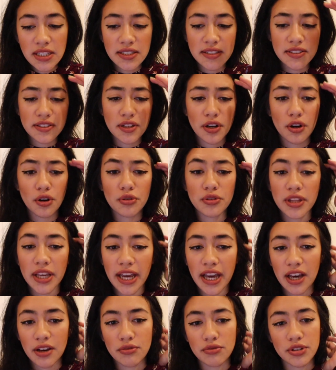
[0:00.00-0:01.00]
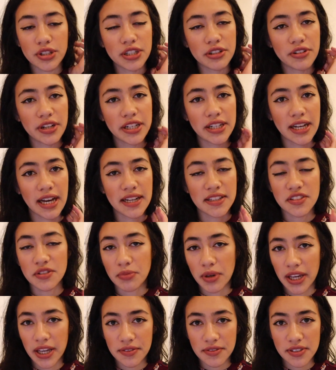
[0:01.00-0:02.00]
So they have really great guides. You
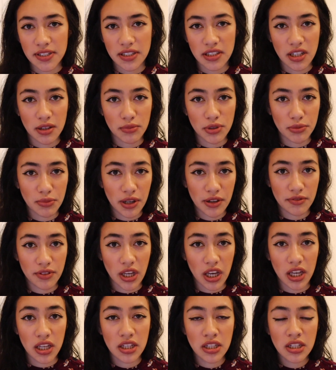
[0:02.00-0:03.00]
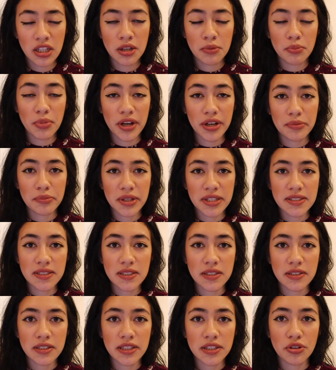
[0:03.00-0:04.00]
might have seen them, you might have not, but
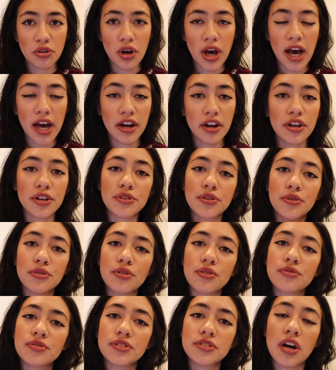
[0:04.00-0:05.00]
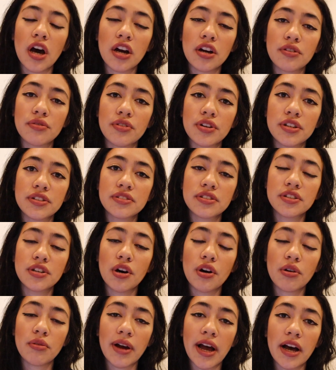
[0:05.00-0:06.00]
basically they'll hire a local photographer to
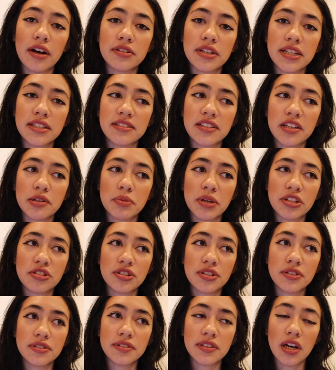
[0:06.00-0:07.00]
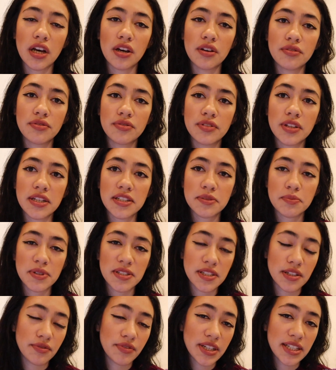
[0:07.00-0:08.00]
go around and take pictures of a
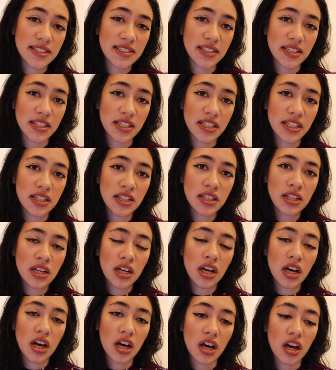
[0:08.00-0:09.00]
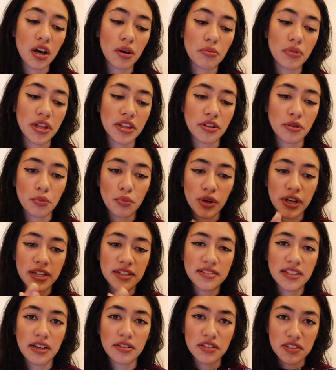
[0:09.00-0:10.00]
specific city, and they'll break
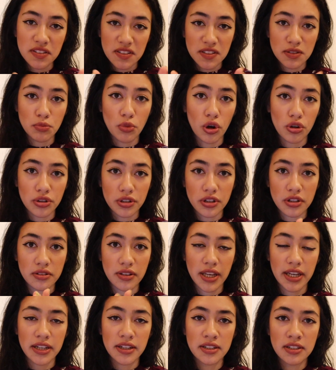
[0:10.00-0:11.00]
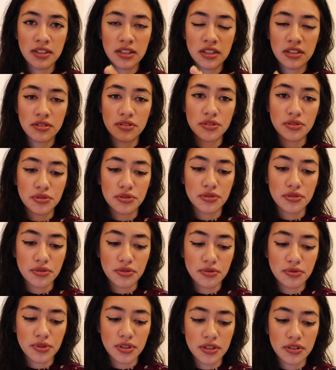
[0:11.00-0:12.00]
it down into smaller, like
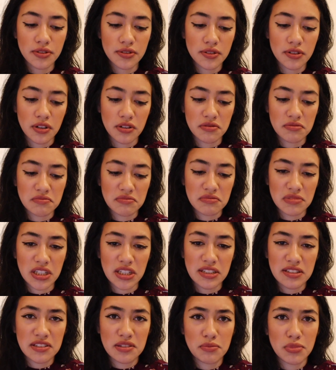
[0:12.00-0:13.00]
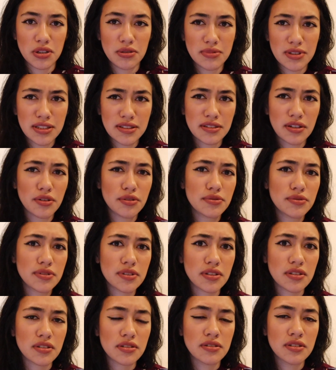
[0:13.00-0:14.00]
little, what are those called? I guess suburban zones
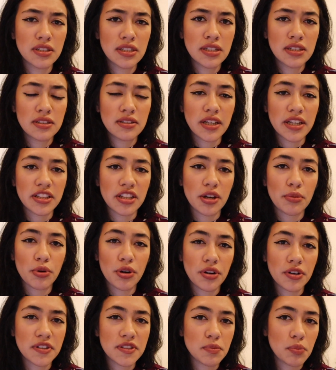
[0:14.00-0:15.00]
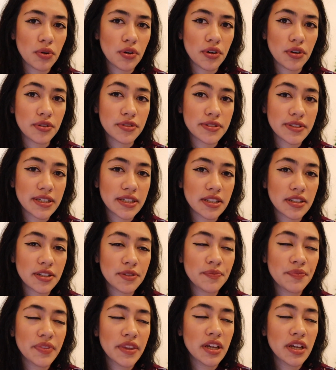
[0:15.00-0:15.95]
or like neighborhoods, boroughs here.